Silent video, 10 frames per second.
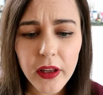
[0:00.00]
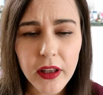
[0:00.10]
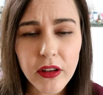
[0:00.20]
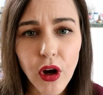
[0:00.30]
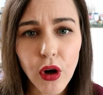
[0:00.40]

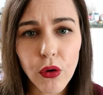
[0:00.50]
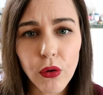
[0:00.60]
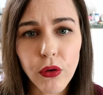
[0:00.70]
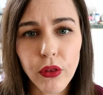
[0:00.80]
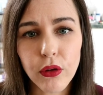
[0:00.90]
There's a
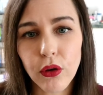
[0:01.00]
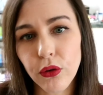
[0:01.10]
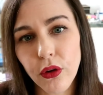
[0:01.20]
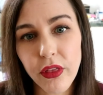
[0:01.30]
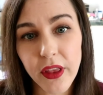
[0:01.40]
whole
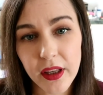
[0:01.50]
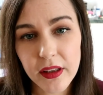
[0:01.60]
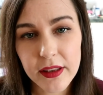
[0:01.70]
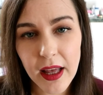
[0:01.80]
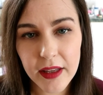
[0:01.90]
lot of
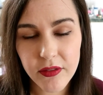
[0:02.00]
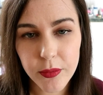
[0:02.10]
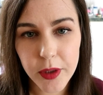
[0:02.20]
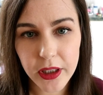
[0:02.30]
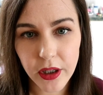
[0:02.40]
things that have to
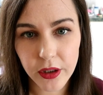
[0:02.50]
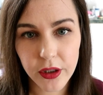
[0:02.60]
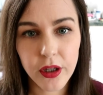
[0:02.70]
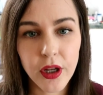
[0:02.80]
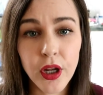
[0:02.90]
be
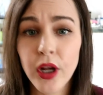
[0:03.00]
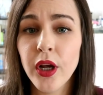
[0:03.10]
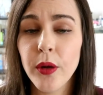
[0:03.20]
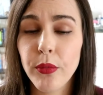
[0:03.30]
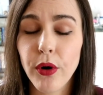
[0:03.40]
done
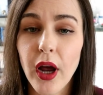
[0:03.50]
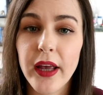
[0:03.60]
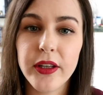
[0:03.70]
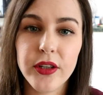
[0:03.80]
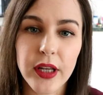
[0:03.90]

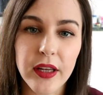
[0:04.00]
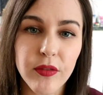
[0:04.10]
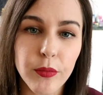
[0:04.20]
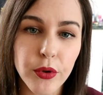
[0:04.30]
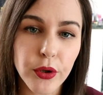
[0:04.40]
prior to
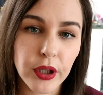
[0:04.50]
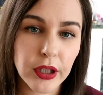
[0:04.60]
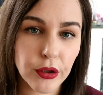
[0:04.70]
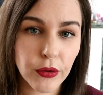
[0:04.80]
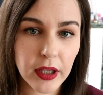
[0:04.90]
even
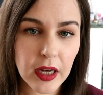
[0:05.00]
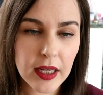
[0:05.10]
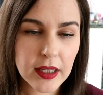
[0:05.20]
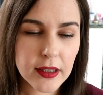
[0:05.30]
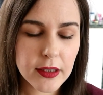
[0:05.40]
putting you on the
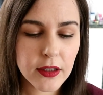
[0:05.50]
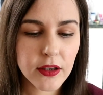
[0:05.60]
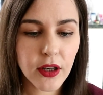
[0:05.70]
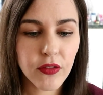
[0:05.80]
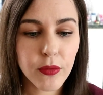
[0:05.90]
list.
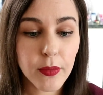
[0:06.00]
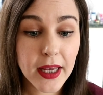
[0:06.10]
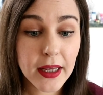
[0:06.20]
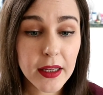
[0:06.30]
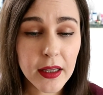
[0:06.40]
So for
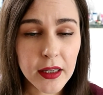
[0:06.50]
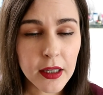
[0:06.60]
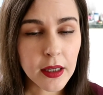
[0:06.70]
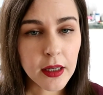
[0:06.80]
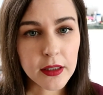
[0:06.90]
me,
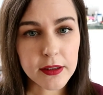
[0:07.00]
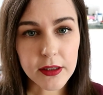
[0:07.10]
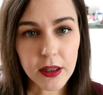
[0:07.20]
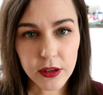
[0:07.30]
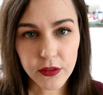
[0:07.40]

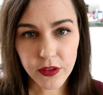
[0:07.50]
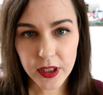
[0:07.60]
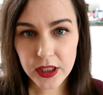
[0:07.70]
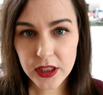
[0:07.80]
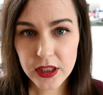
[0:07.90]
start to
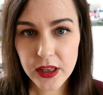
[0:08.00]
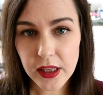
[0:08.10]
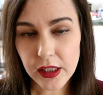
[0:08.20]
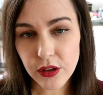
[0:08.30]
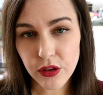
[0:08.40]
finish,
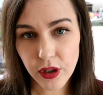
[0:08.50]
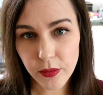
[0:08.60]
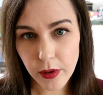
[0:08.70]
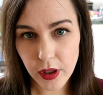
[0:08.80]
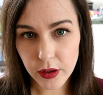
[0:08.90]
the
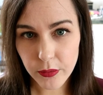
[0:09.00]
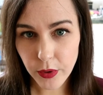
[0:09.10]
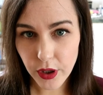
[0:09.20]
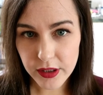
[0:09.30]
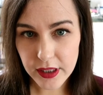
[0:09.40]
transplant
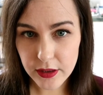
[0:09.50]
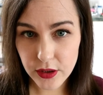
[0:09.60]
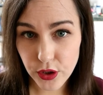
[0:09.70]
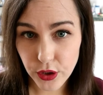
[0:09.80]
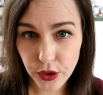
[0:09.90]
process
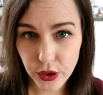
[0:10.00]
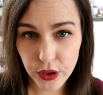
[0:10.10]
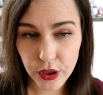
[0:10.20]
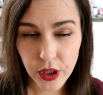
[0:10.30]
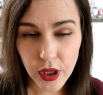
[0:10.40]
took
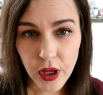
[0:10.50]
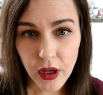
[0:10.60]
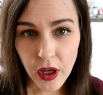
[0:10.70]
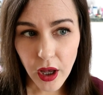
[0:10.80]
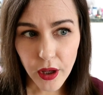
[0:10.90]

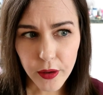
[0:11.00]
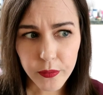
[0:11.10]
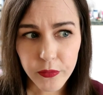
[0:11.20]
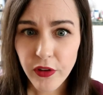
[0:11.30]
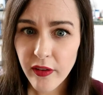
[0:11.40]

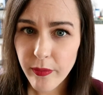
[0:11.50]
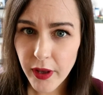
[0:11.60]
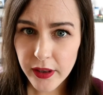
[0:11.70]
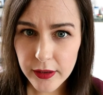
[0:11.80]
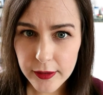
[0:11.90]
5
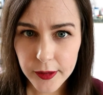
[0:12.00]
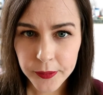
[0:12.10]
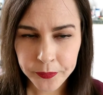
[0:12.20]
months